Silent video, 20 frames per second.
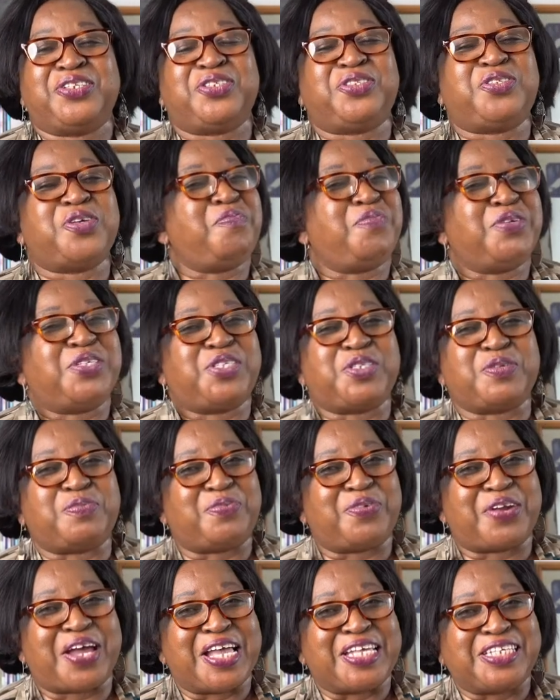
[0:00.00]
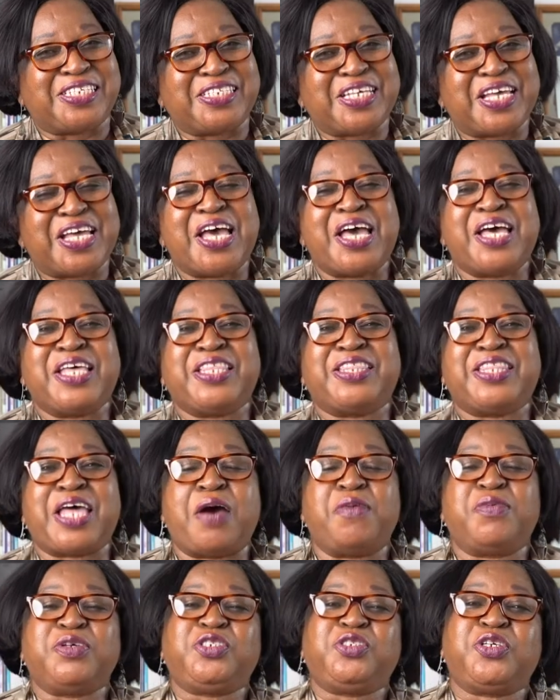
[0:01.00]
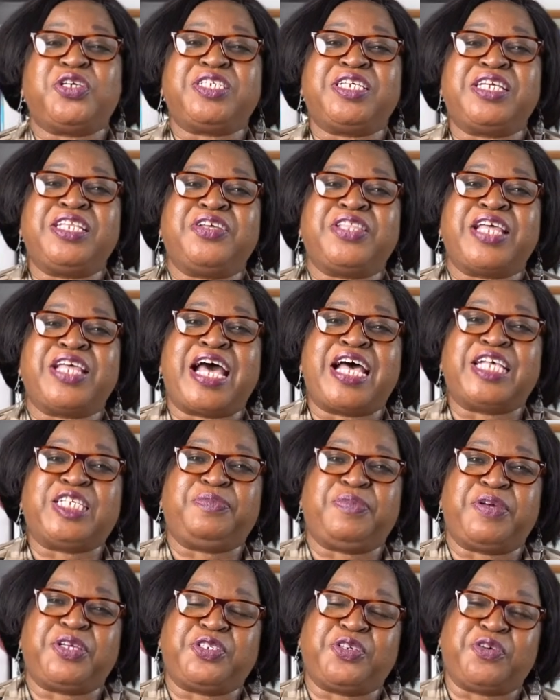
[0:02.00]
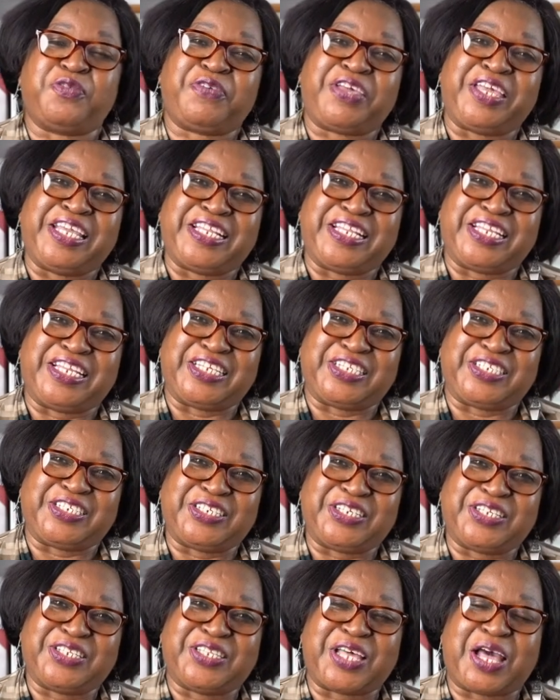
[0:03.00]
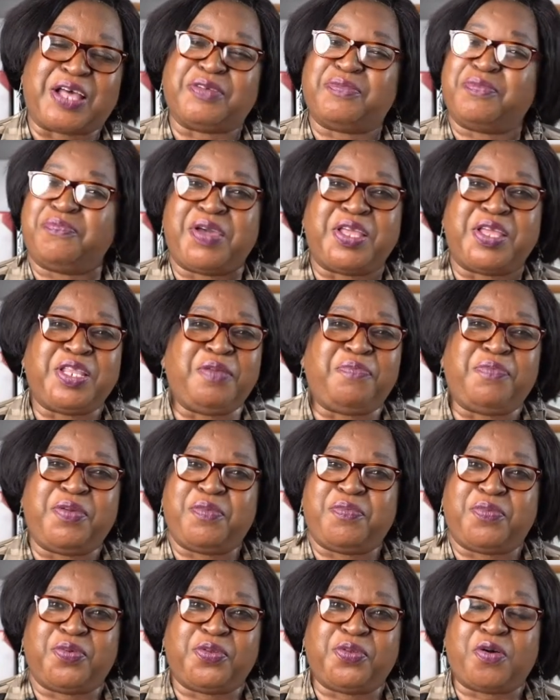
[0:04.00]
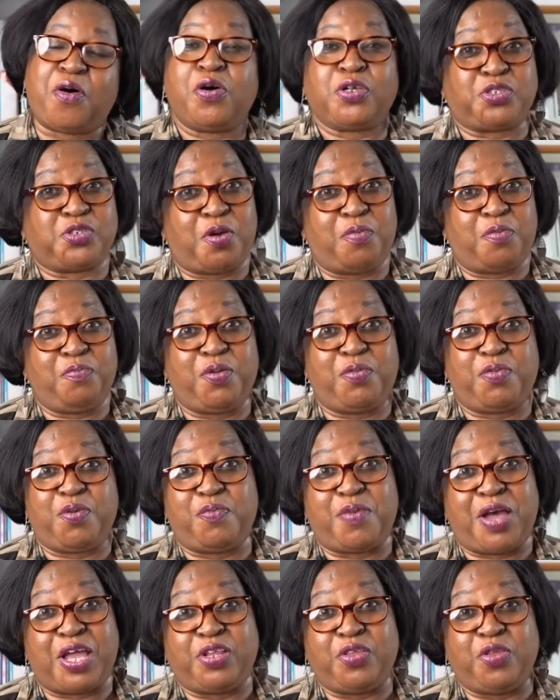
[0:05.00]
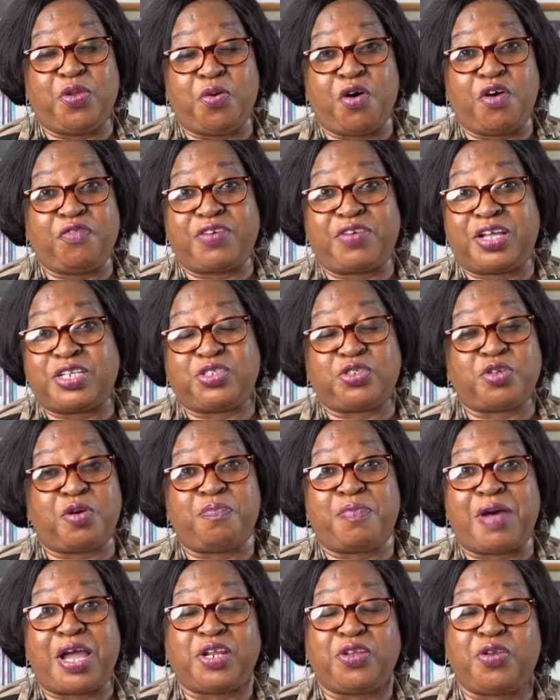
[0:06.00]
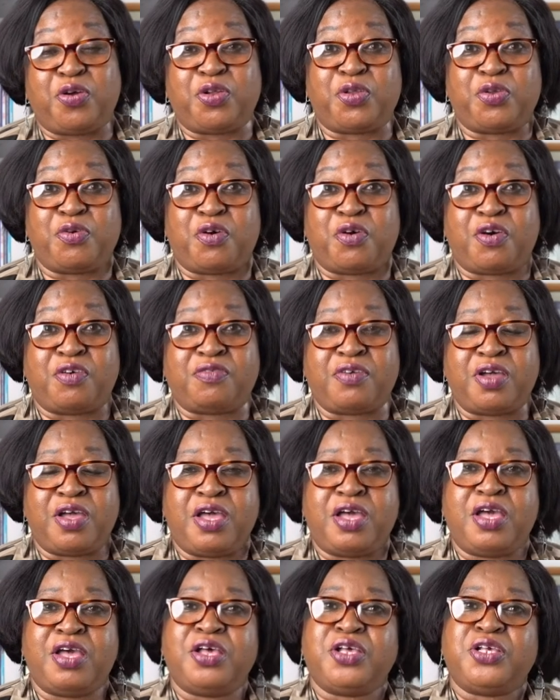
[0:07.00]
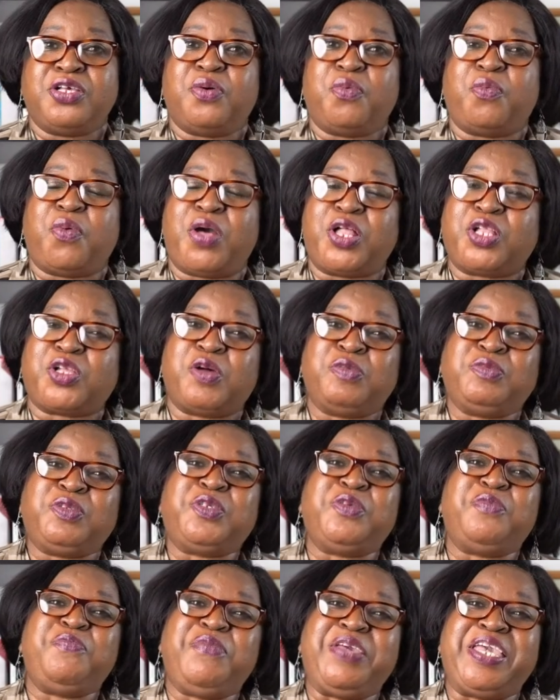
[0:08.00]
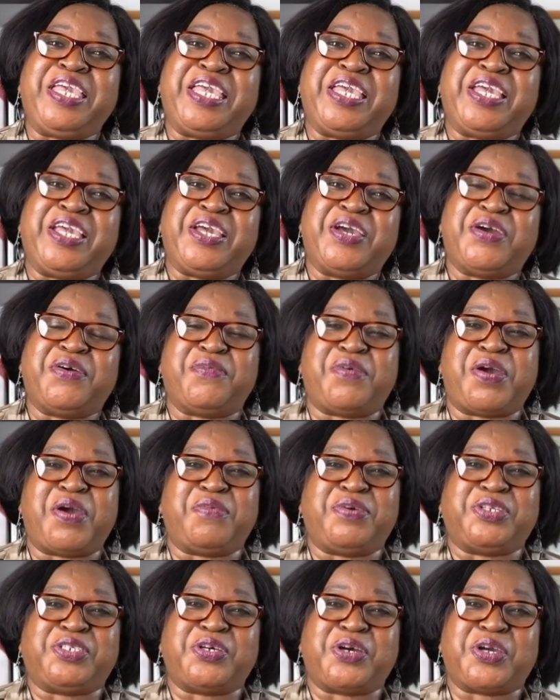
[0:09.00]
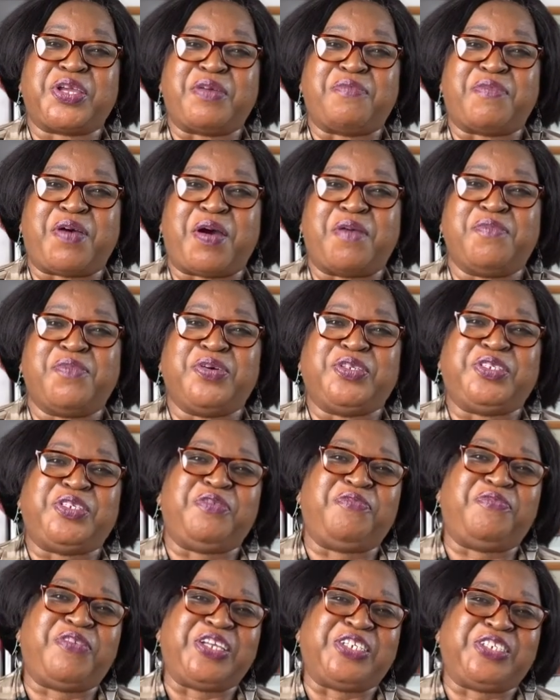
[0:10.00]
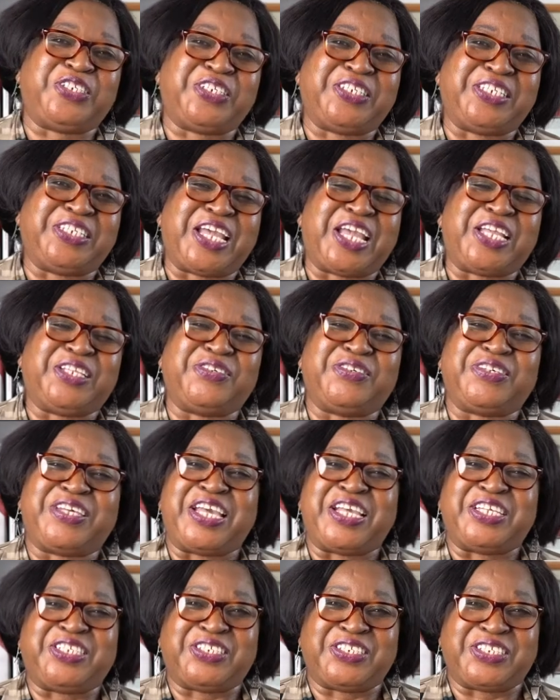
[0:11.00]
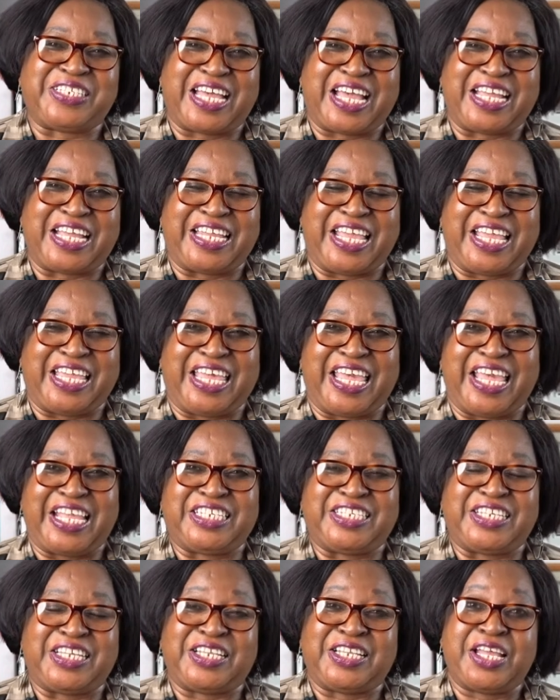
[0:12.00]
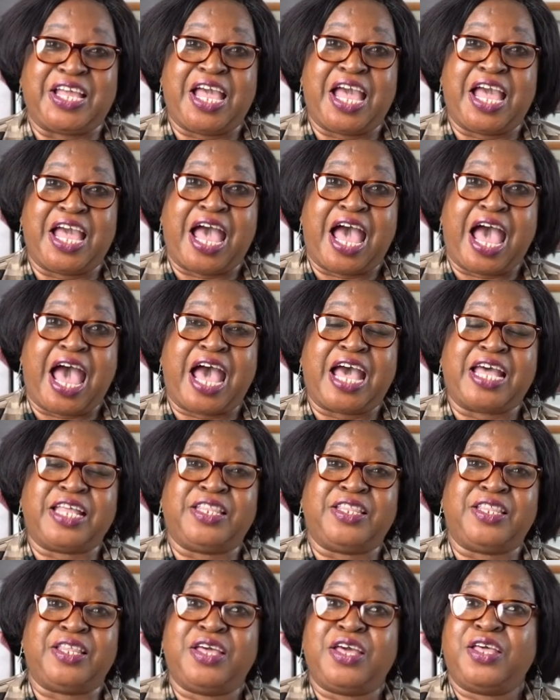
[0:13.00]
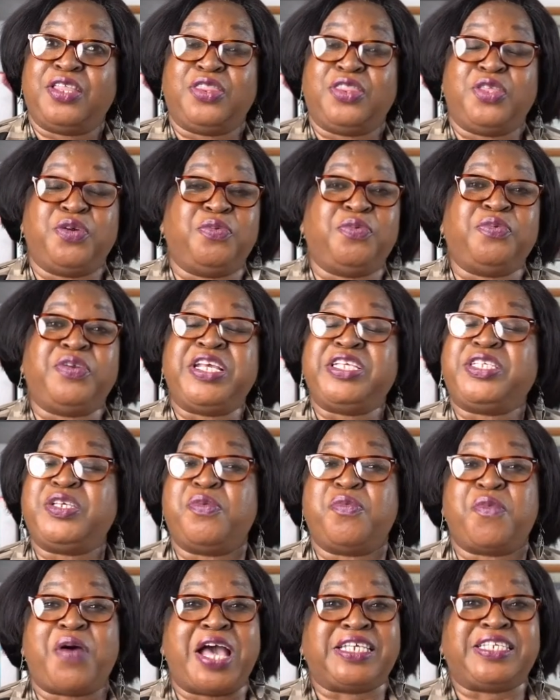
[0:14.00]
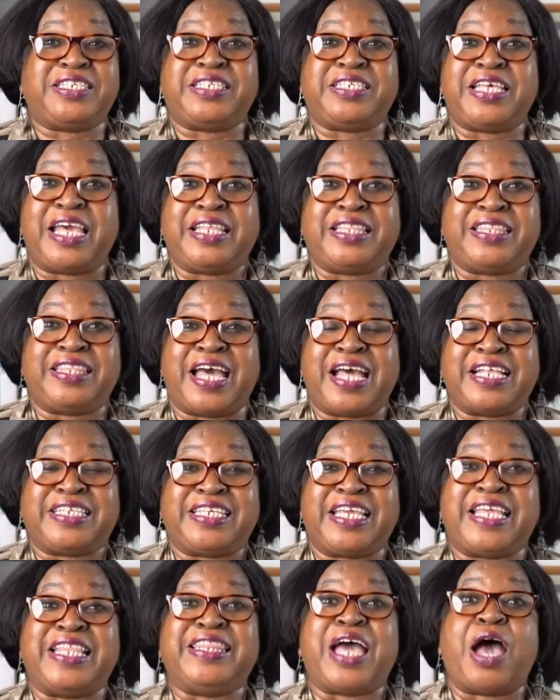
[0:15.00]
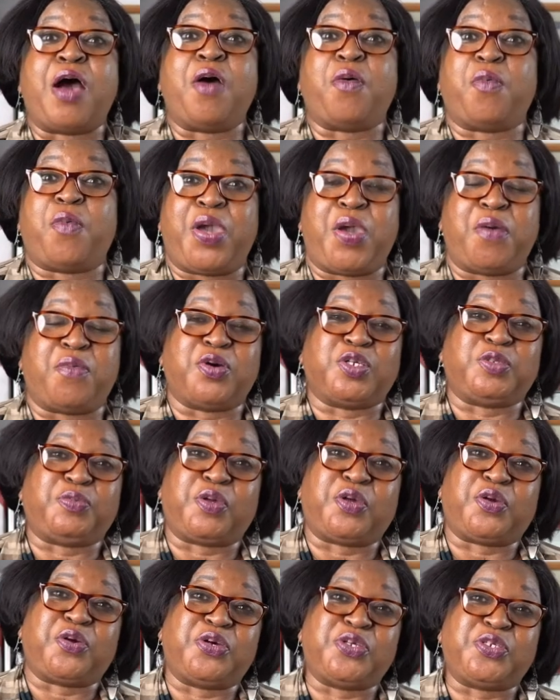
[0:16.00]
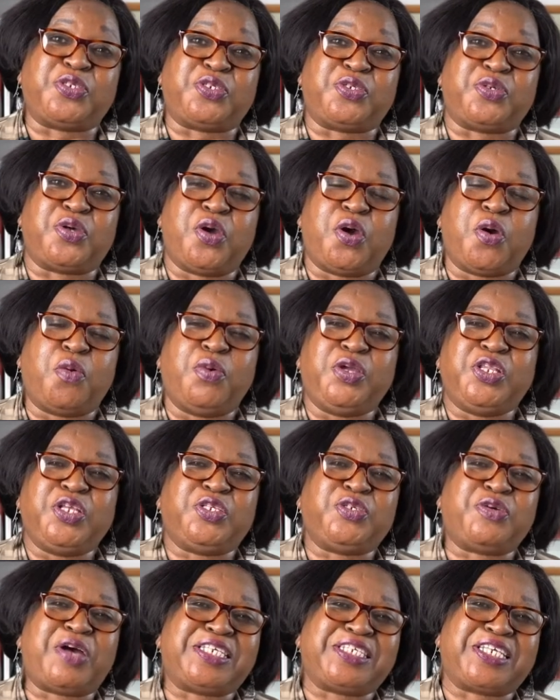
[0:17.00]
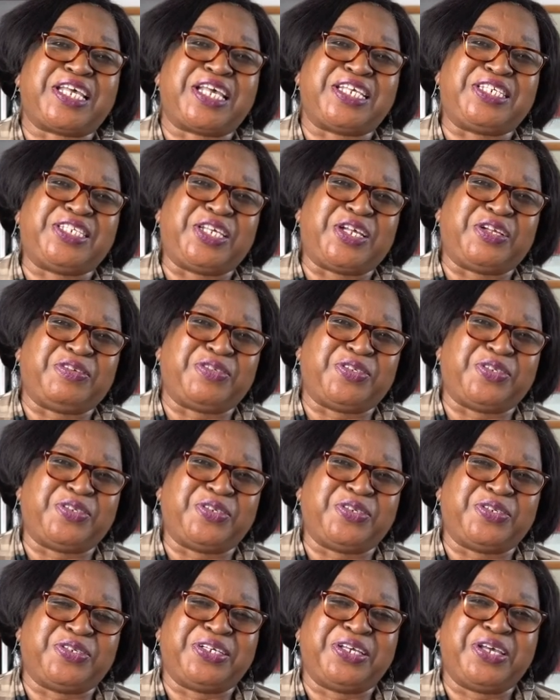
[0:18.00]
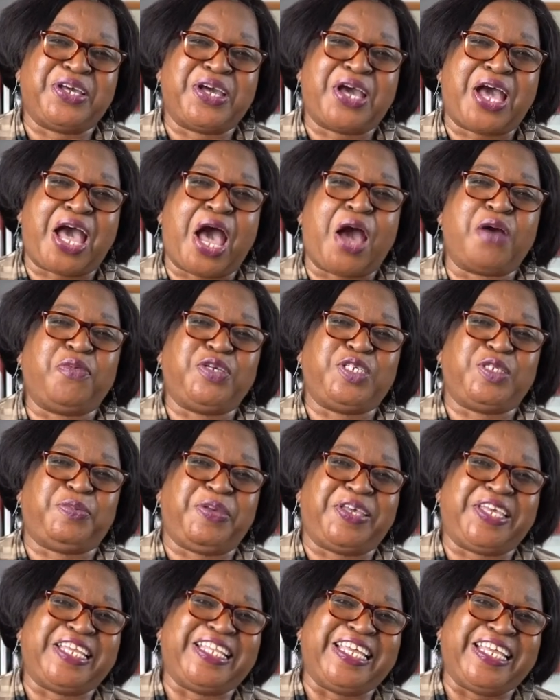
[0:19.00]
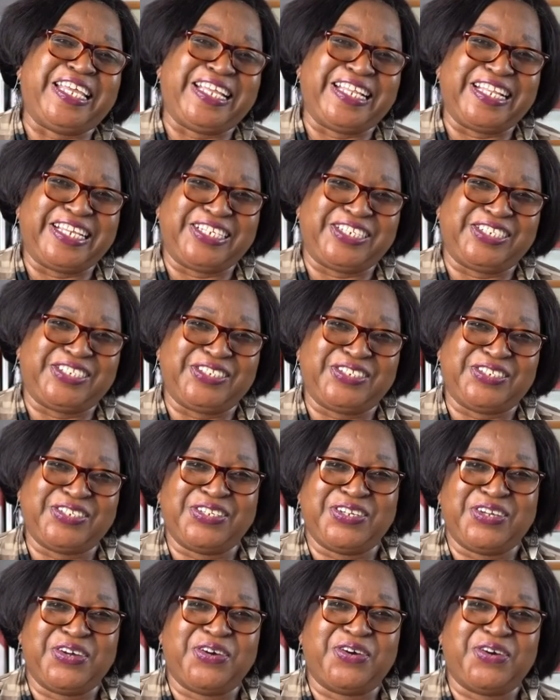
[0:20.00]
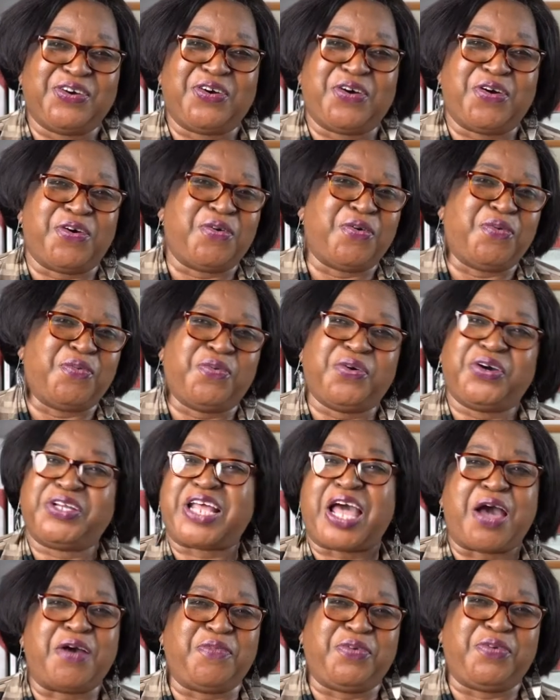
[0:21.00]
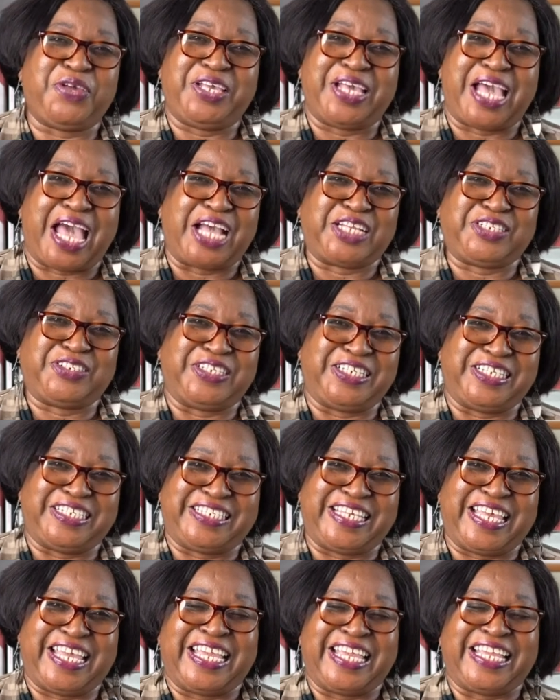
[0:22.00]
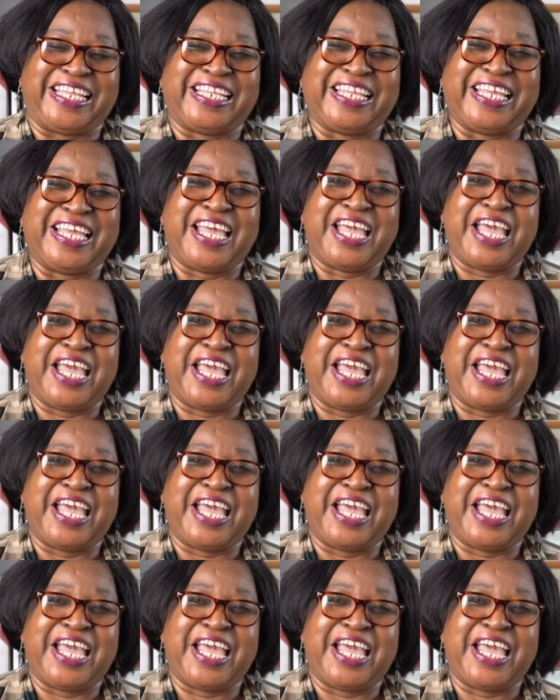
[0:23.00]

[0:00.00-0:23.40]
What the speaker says: Don't be surprised. That was just another aspect of English that many people or some people might know of and some might not know of. Welcome to me, where we're talking about motivation, education, and engaging. And the reason why I said that in that way was because we need to ask ourselves, are we speaking English? Or what are we actually saying?